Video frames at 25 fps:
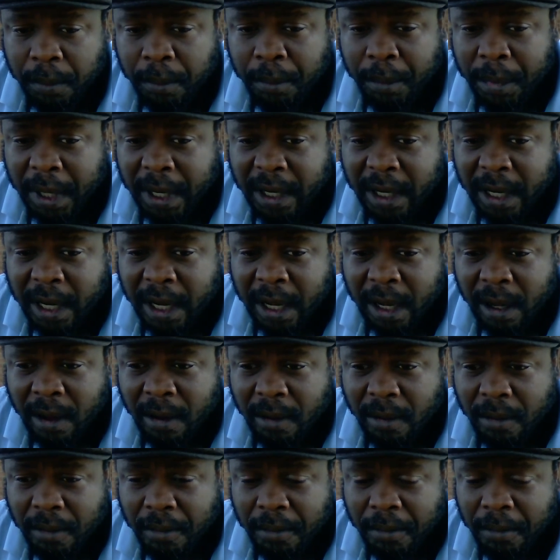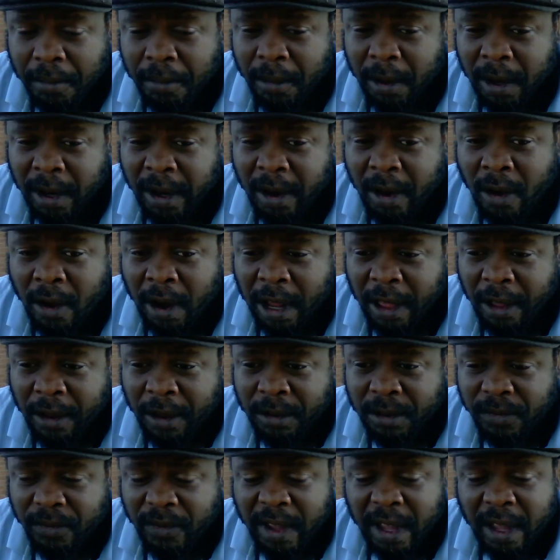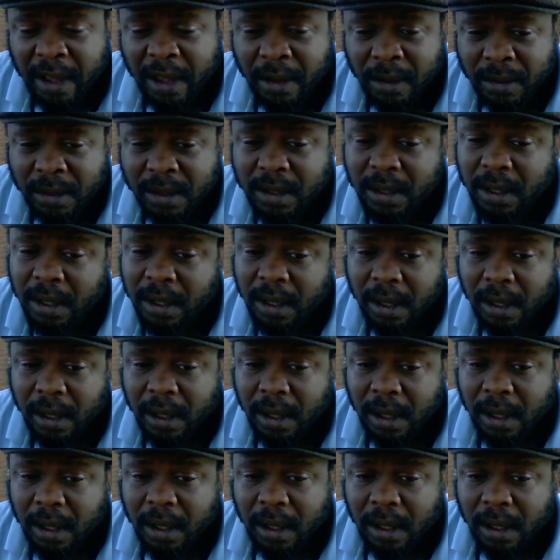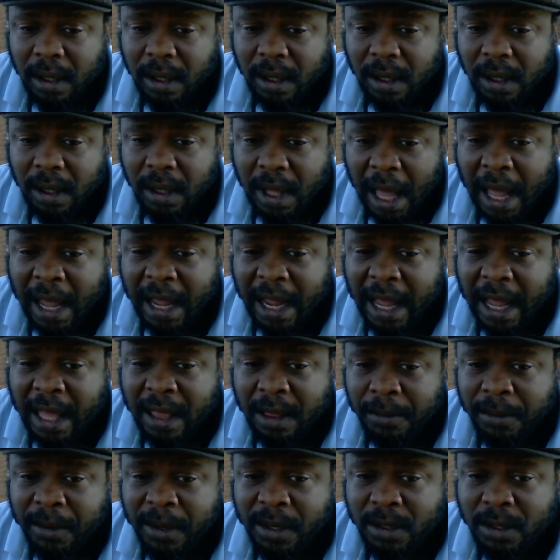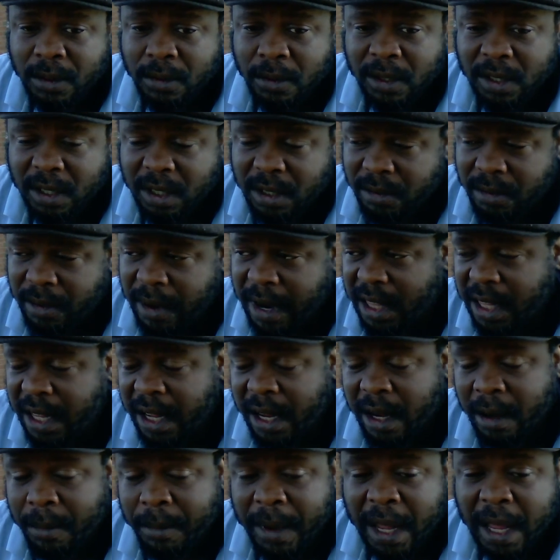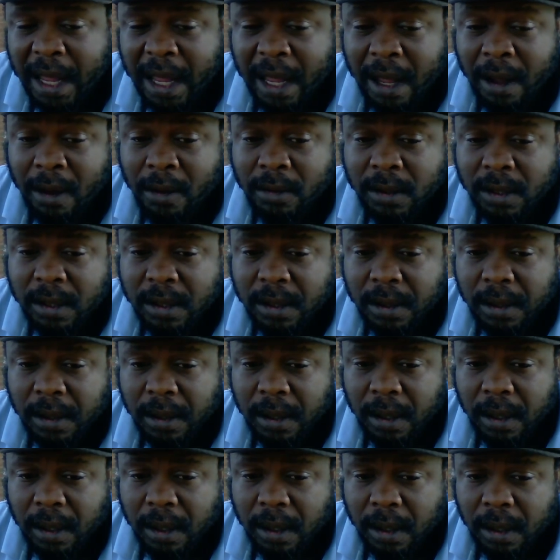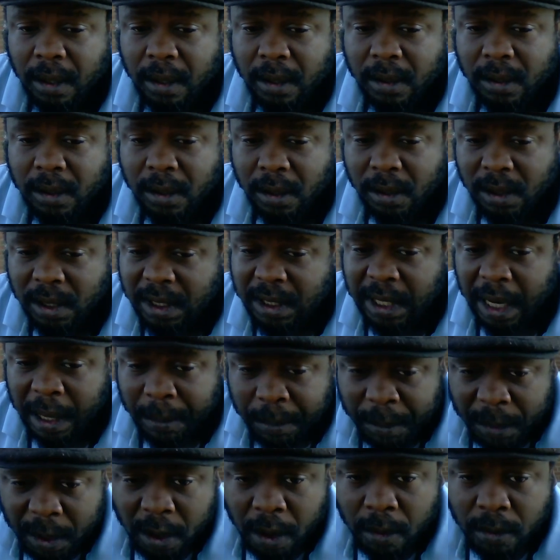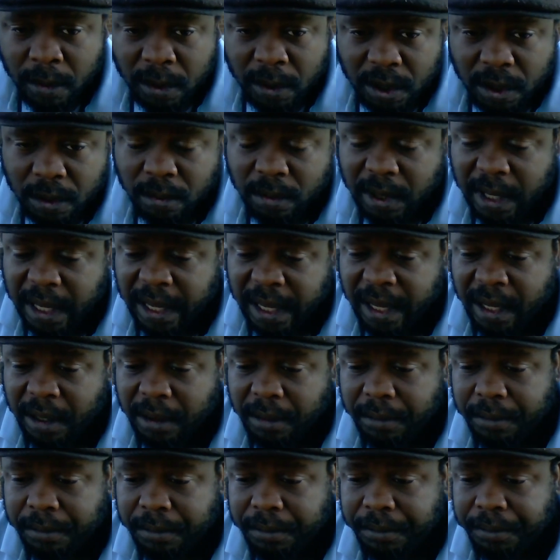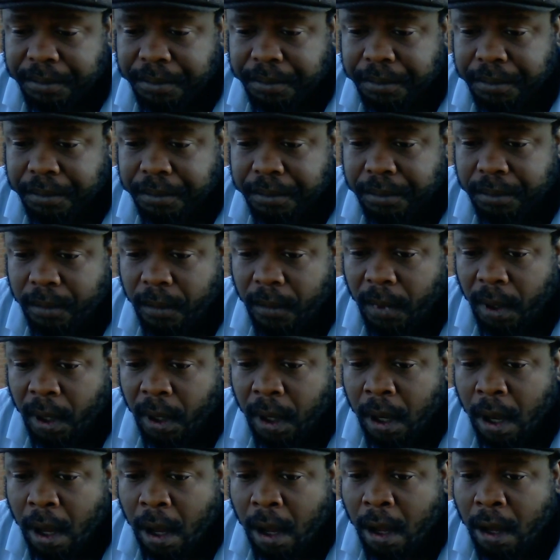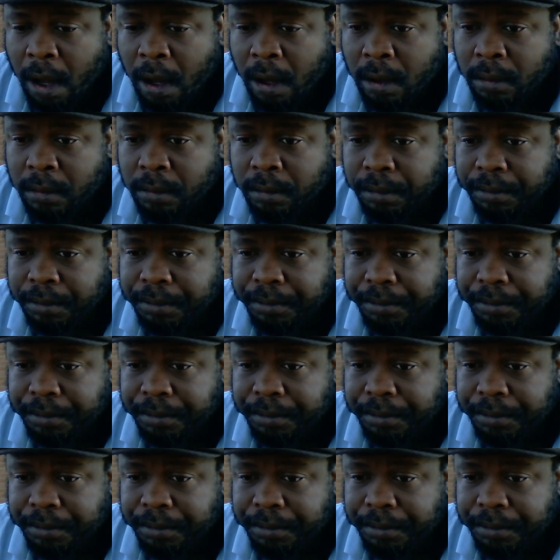But when all else fails, I got the resources right there in my house. So just let me know what you think. Um,